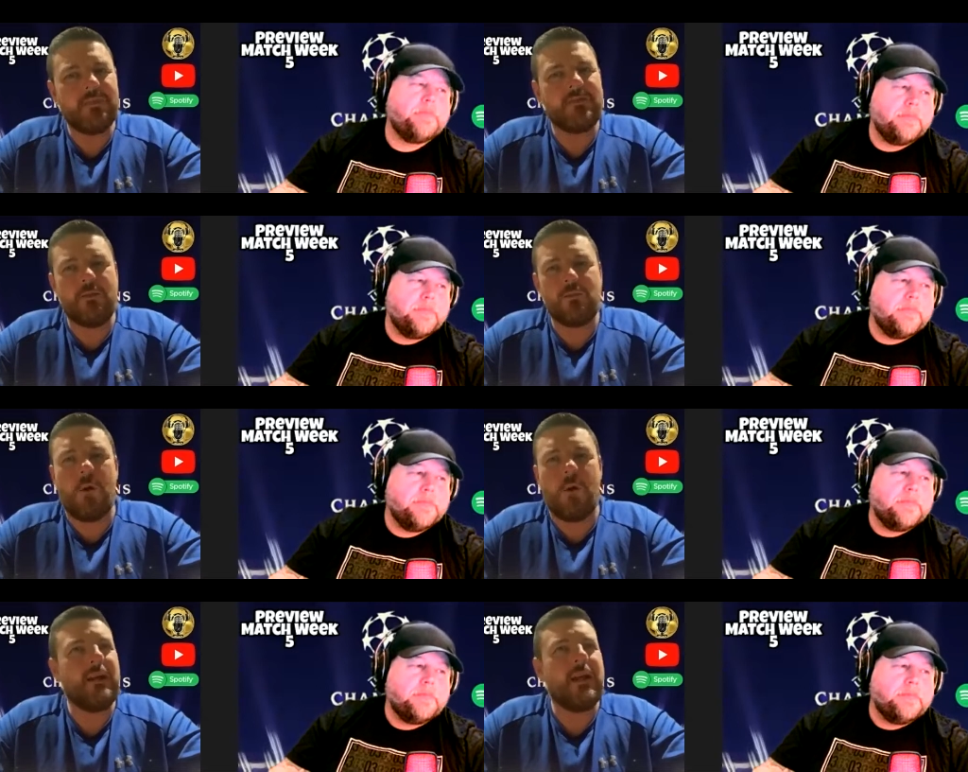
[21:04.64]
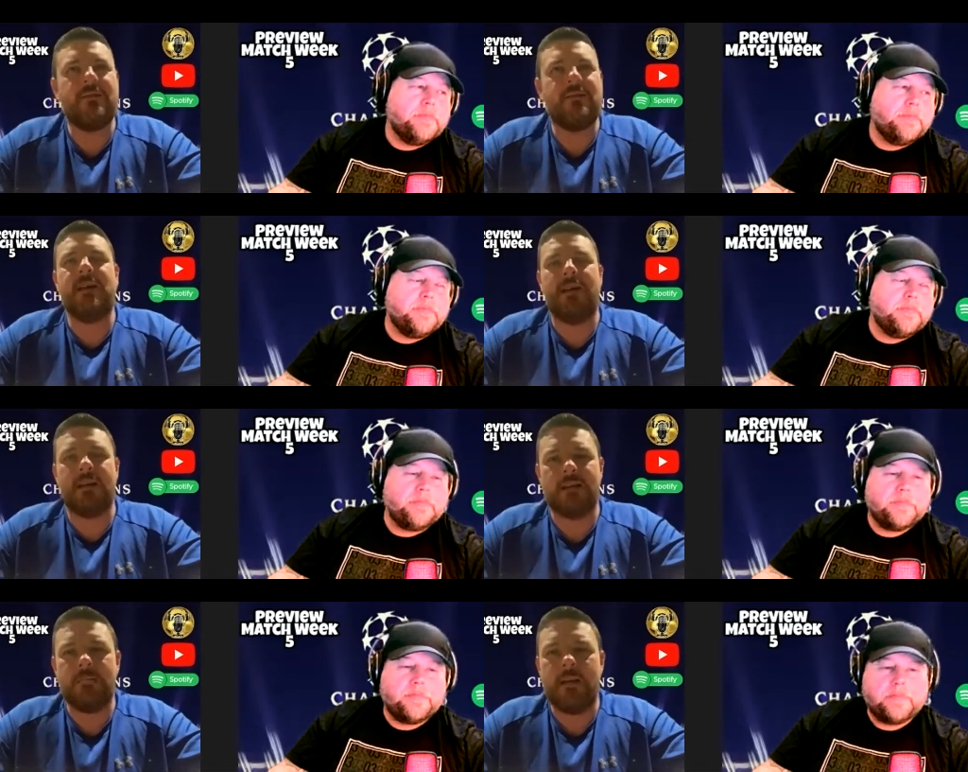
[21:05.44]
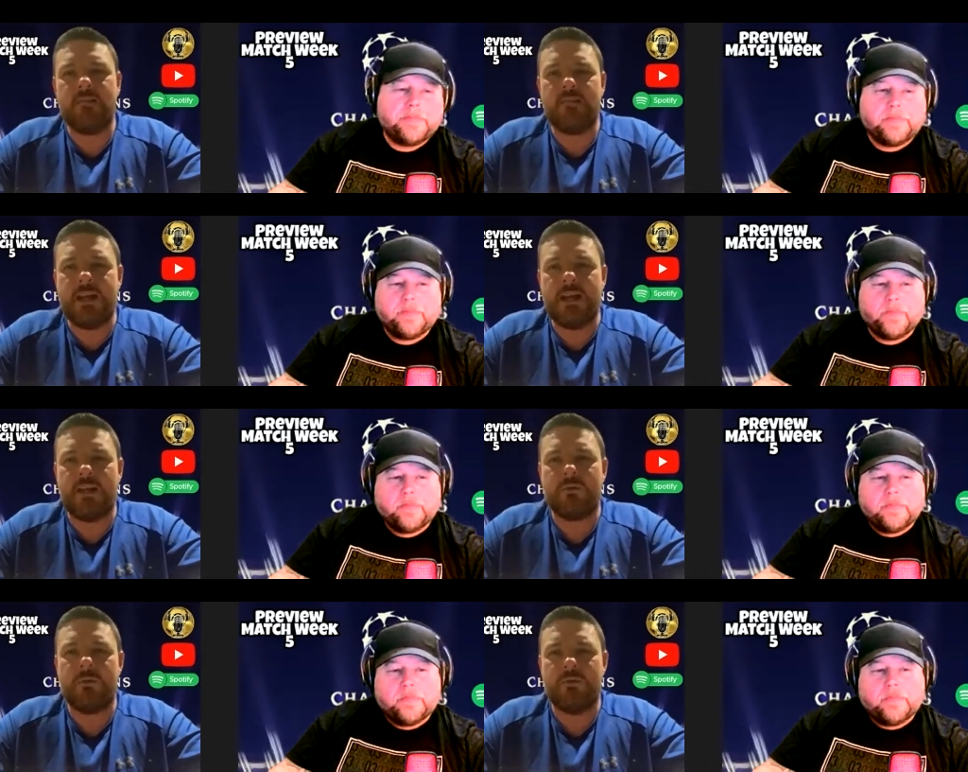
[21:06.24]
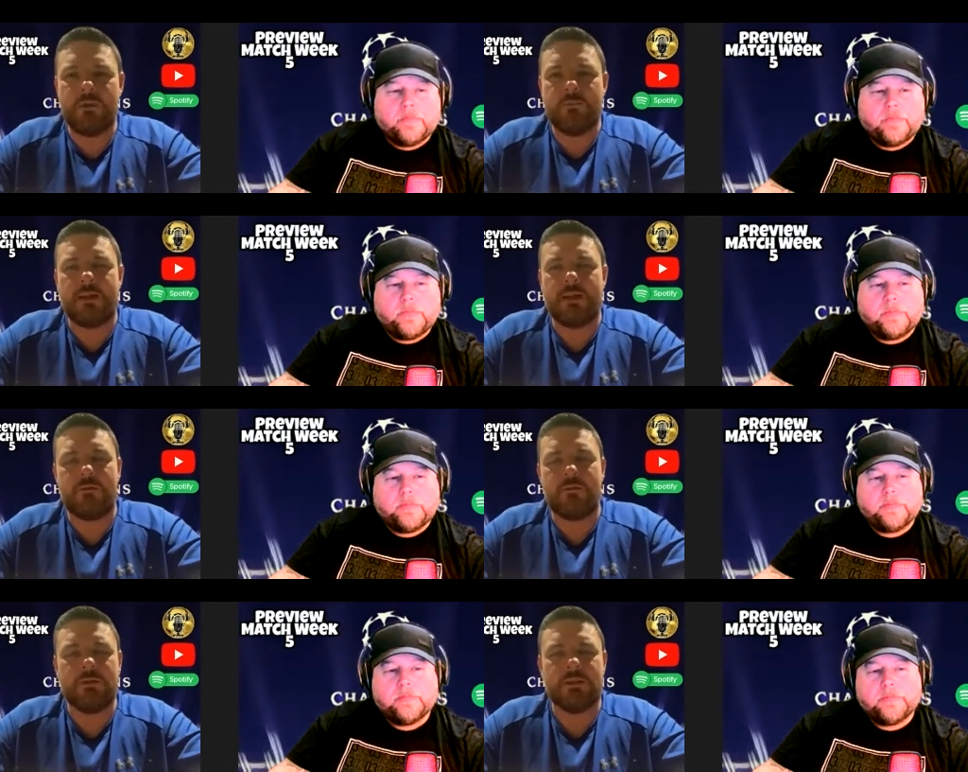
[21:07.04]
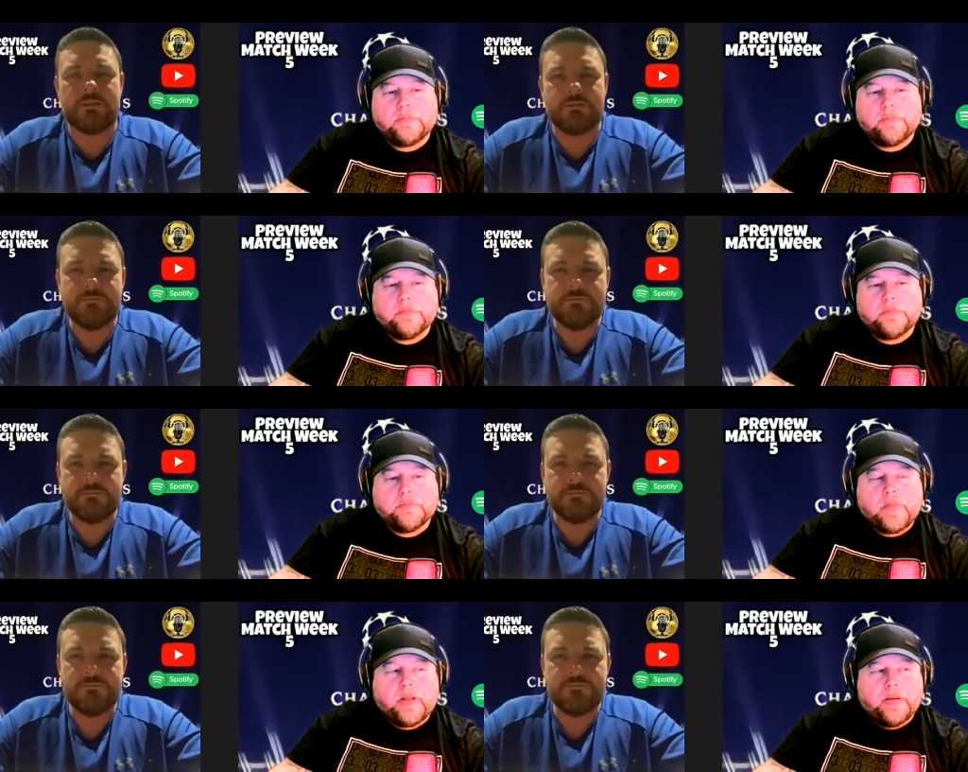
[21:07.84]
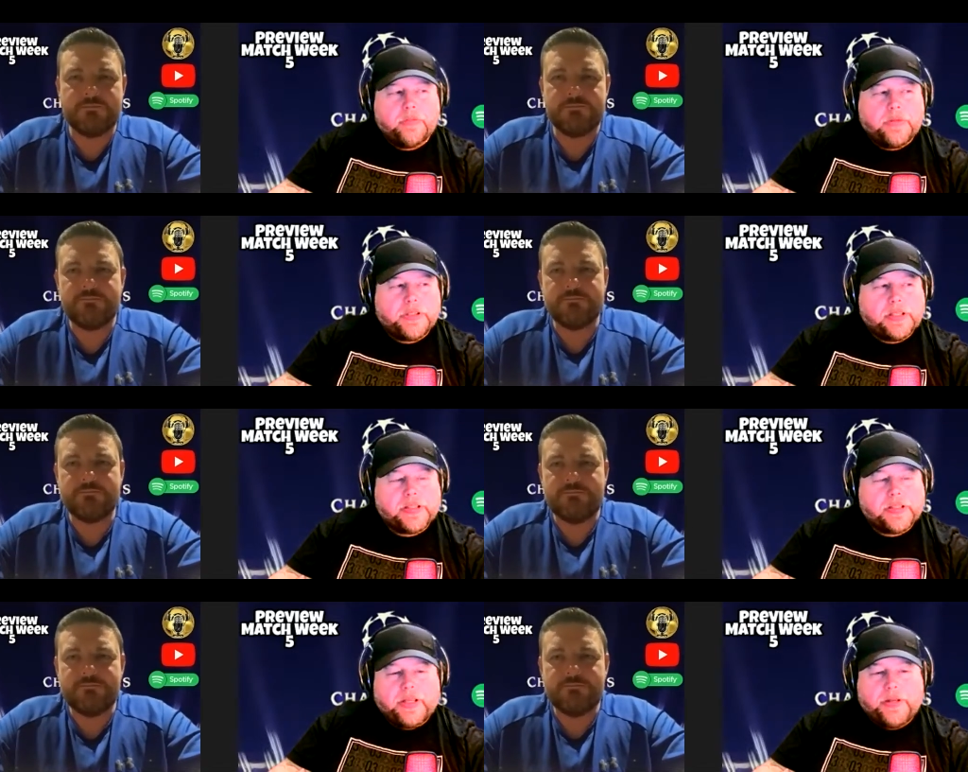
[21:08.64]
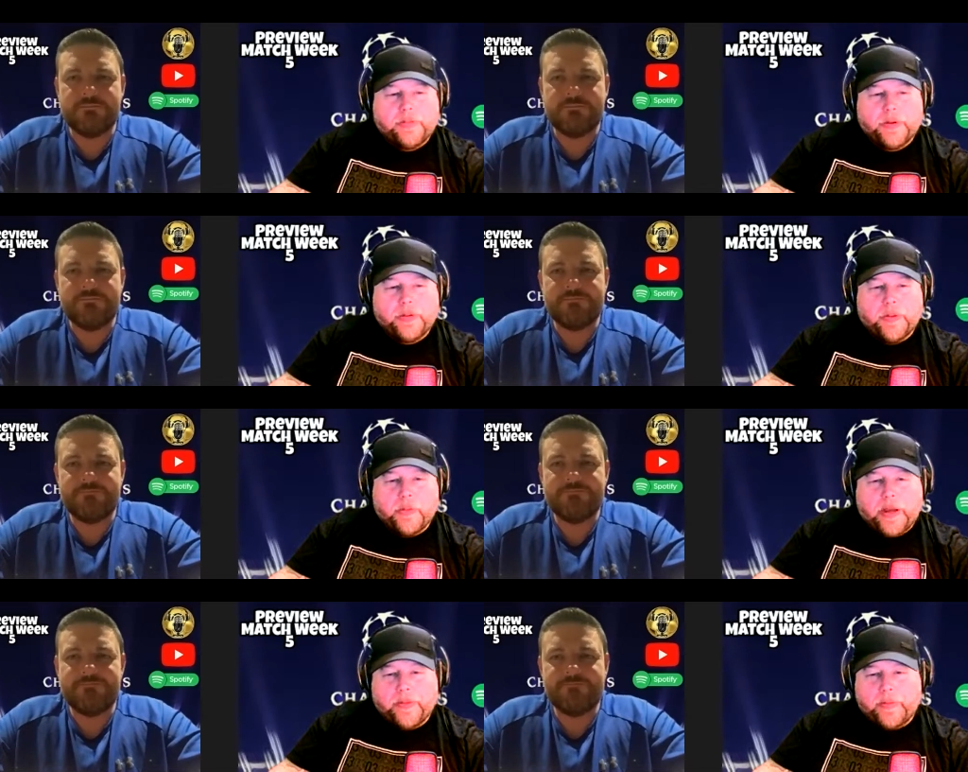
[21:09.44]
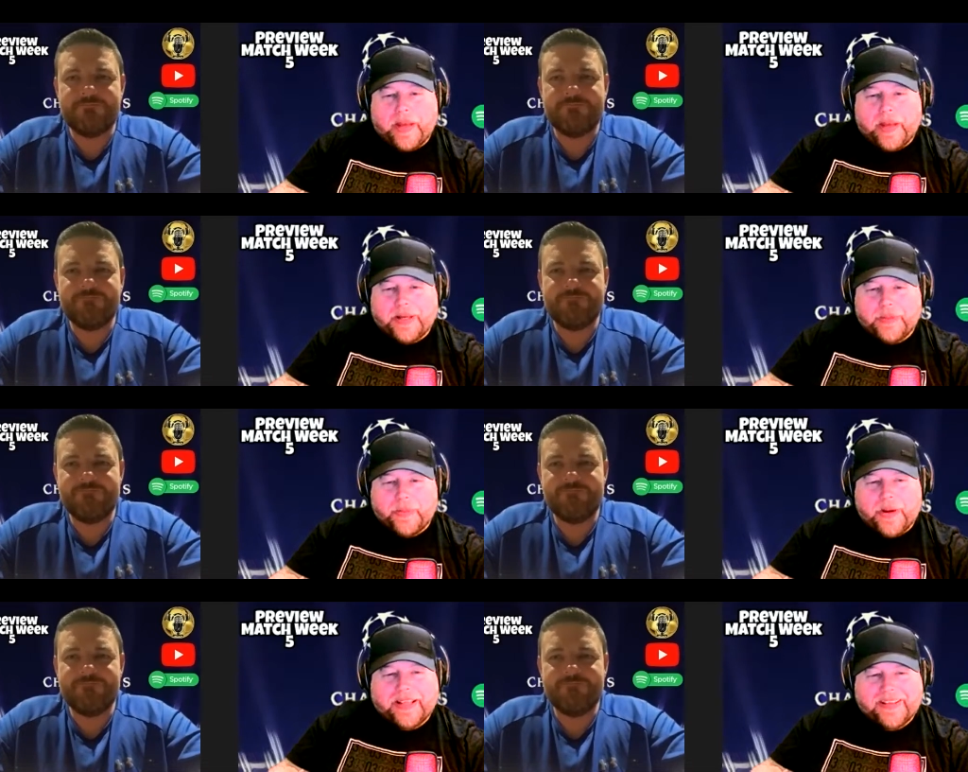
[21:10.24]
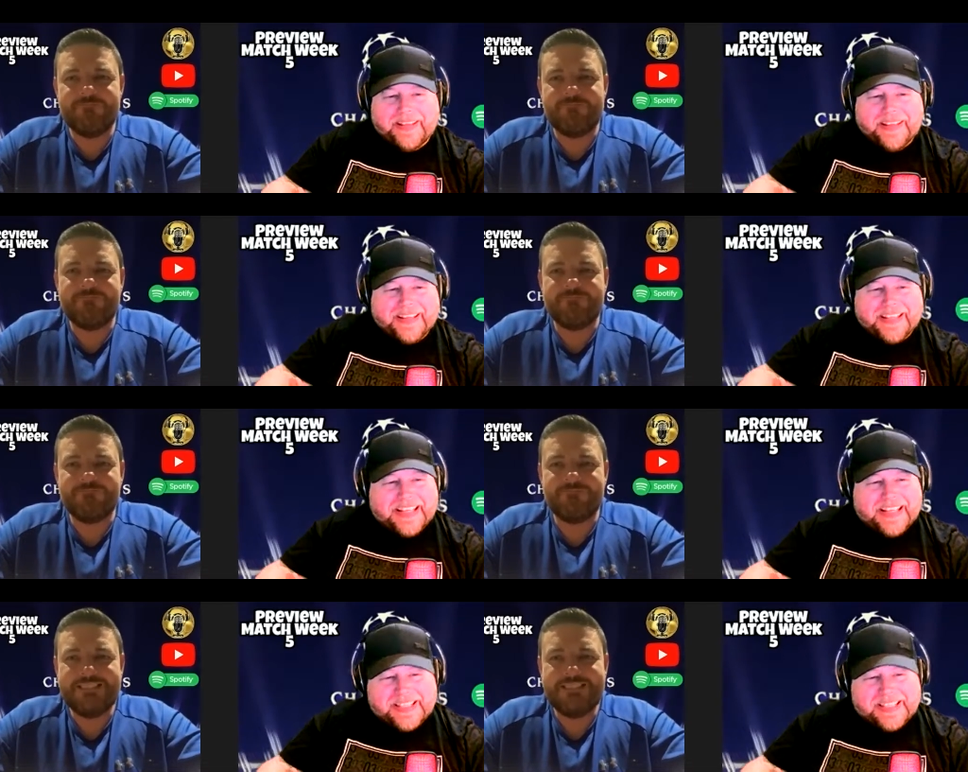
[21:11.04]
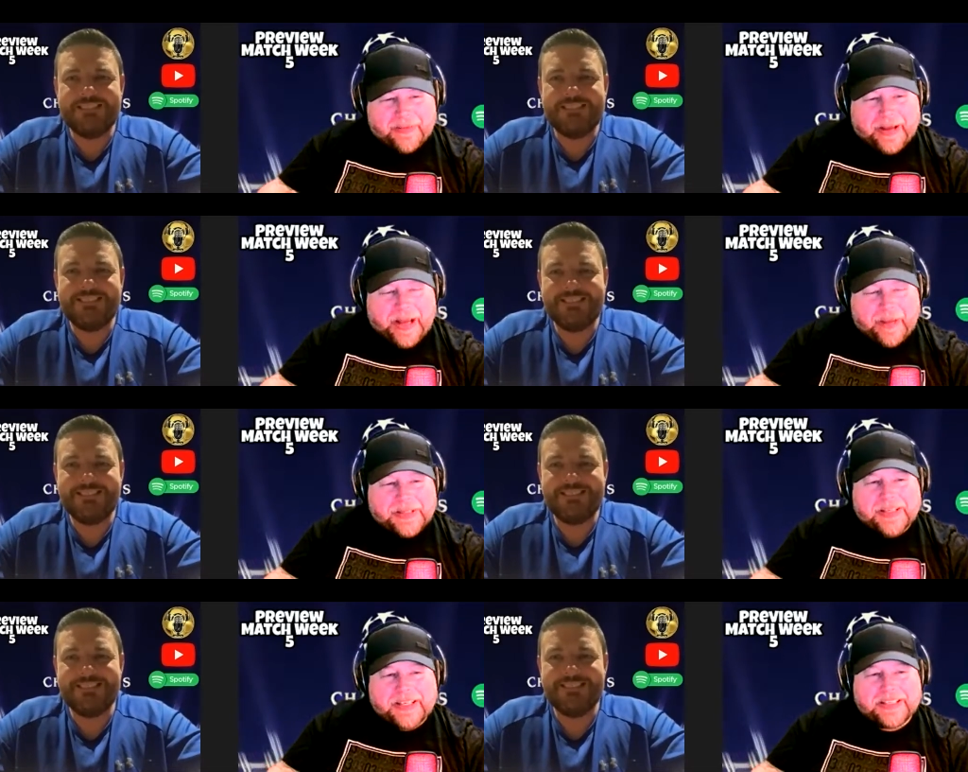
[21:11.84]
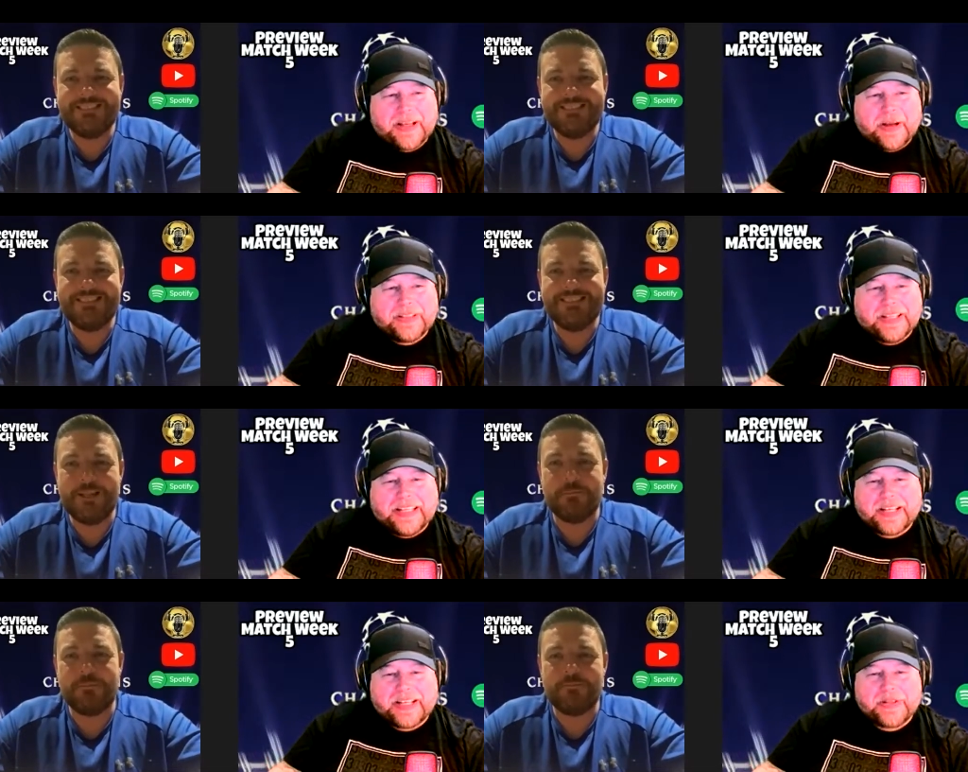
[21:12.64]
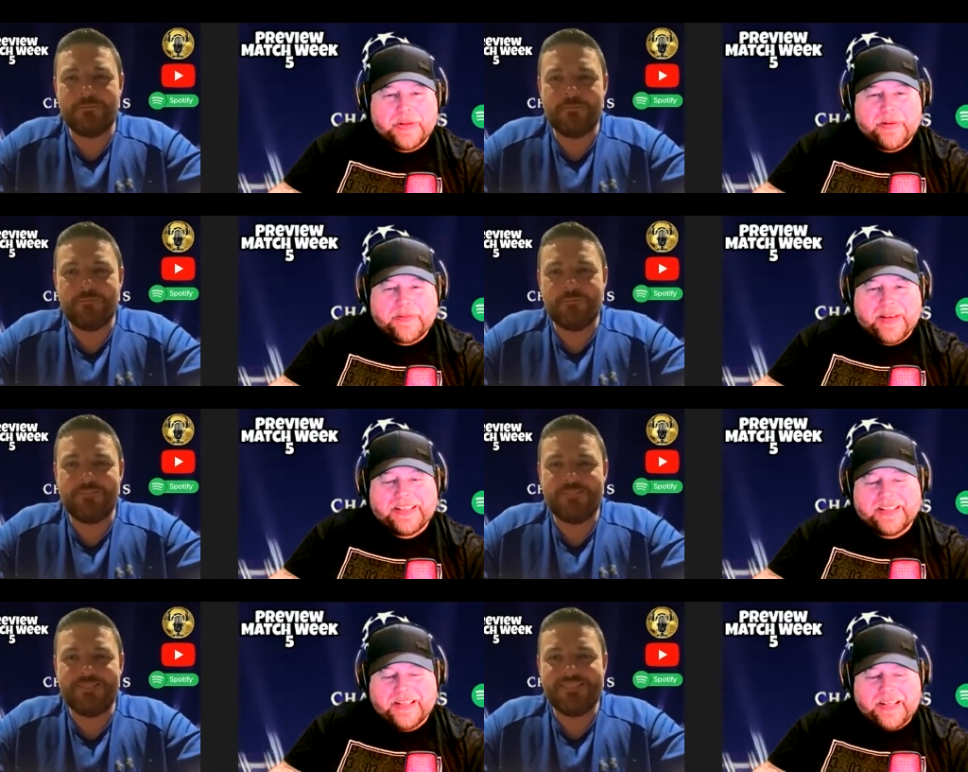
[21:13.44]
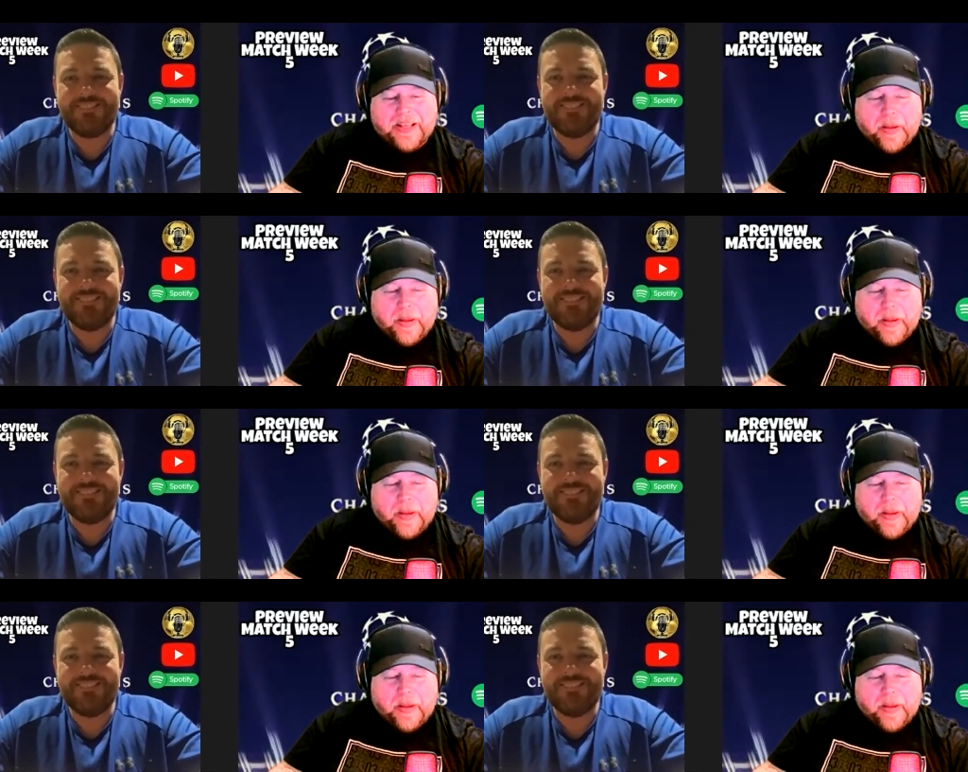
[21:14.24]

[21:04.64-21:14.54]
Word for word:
Speaker 1: this won't be easy. And I think Benfica have enough in them to get a result here.
Speaker 2: We shall see. We will wait with bated breath and see what happens. So until yep. next time, my friend, a